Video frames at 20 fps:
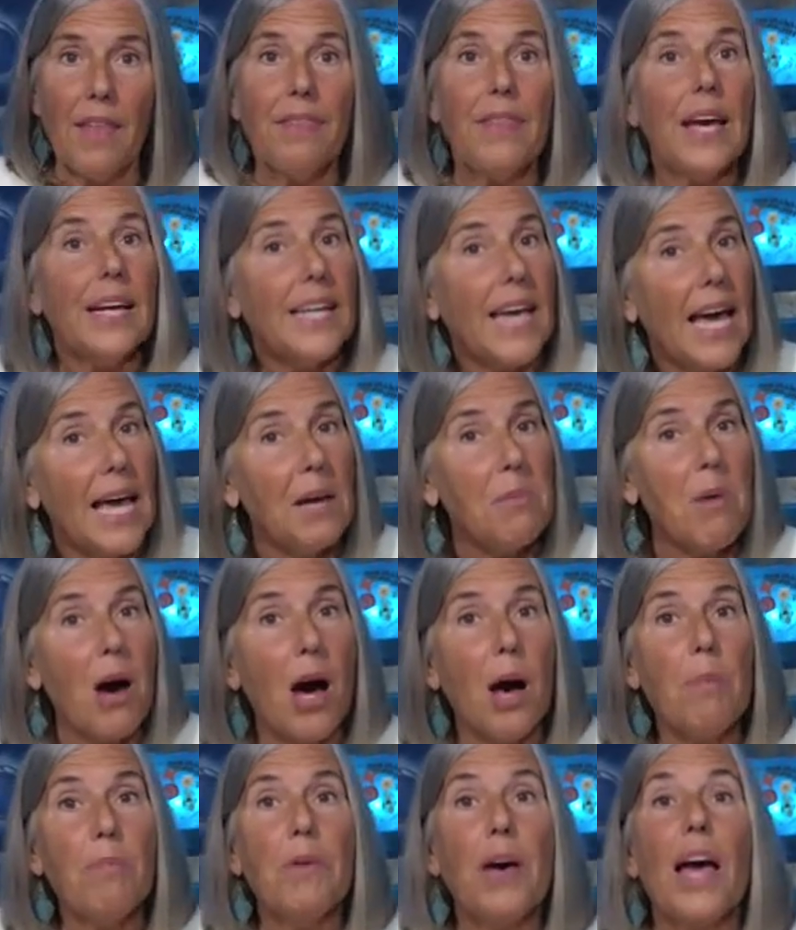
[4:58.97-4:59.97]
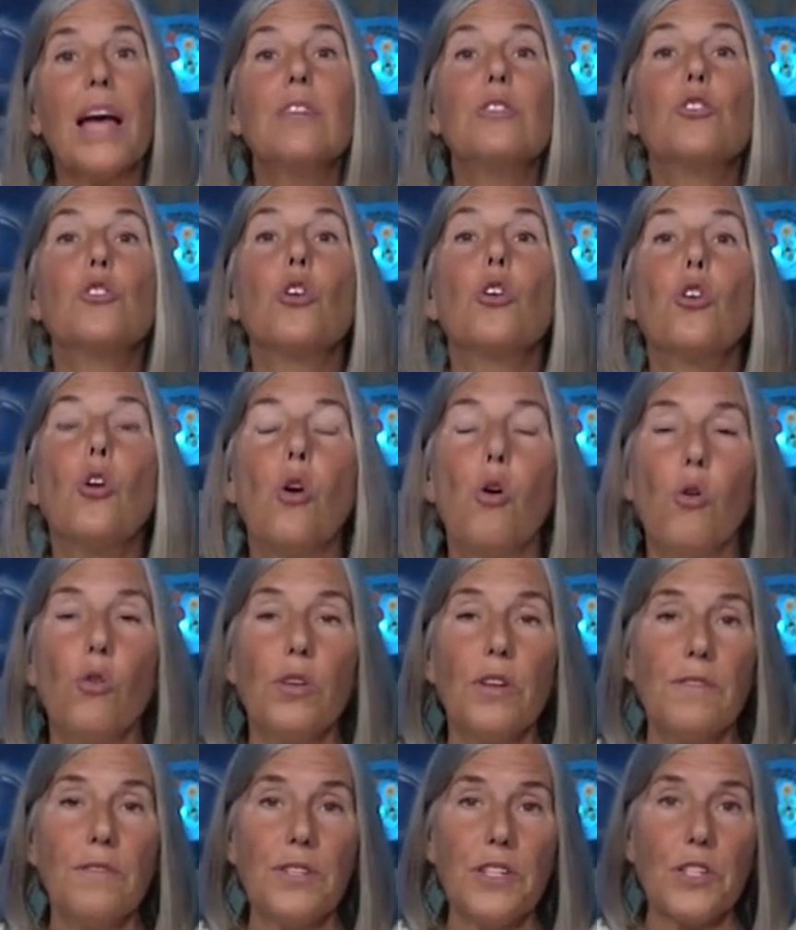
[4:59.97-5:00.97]
They came up and took a
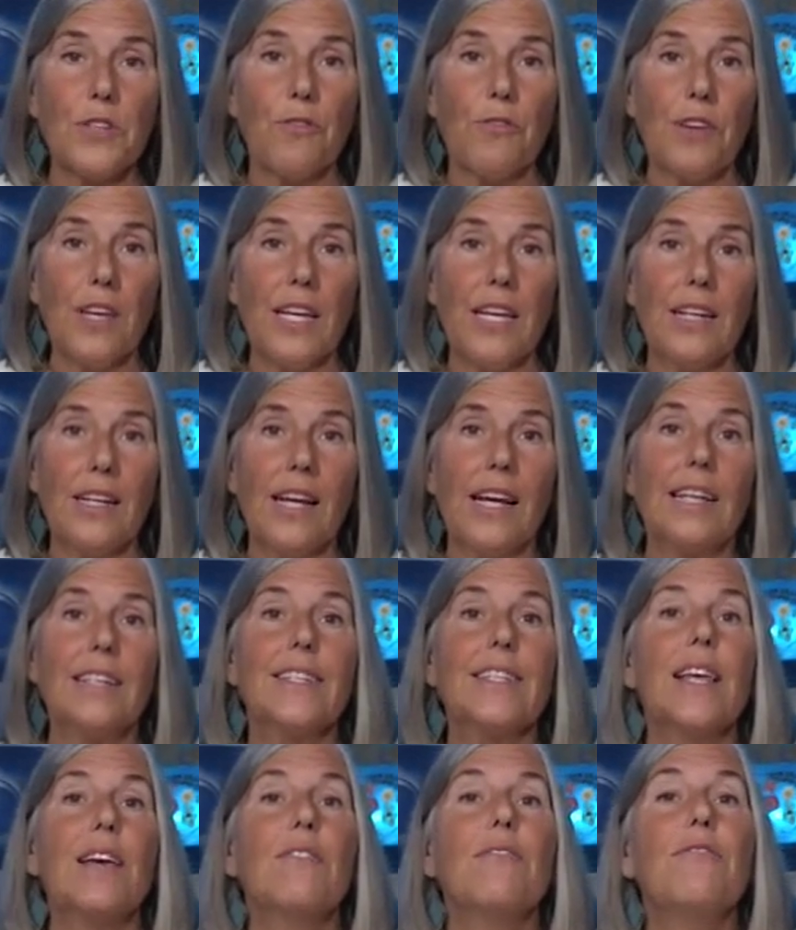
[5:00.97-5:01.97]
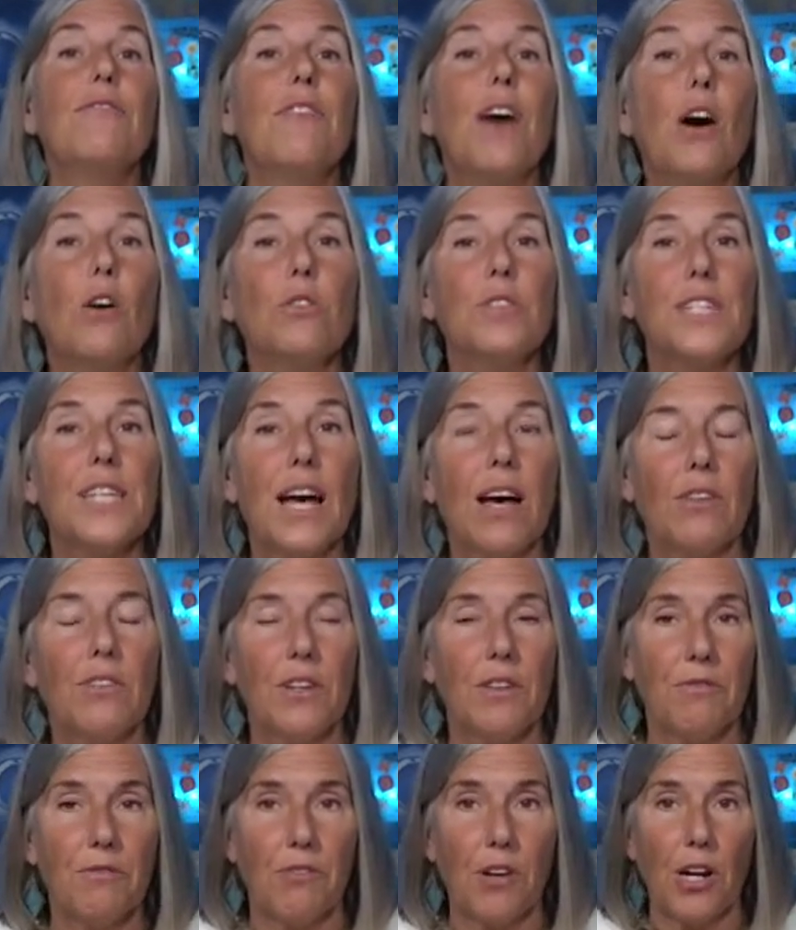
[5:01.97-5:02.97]
hold of his feet as they fell
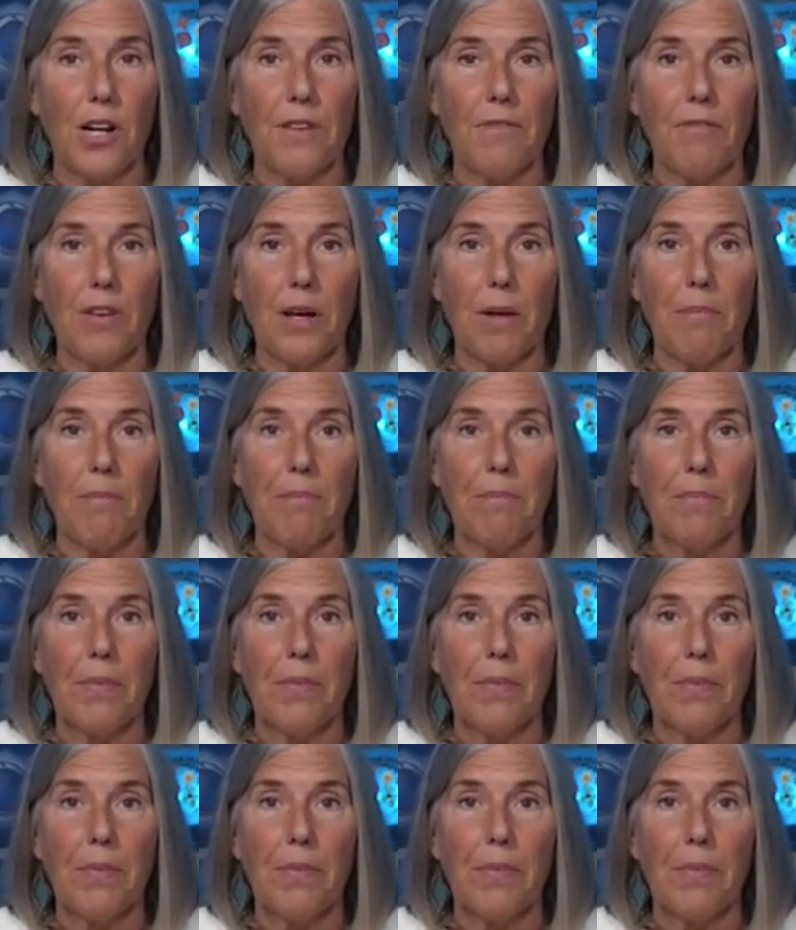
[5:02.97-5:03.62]
down in front of him.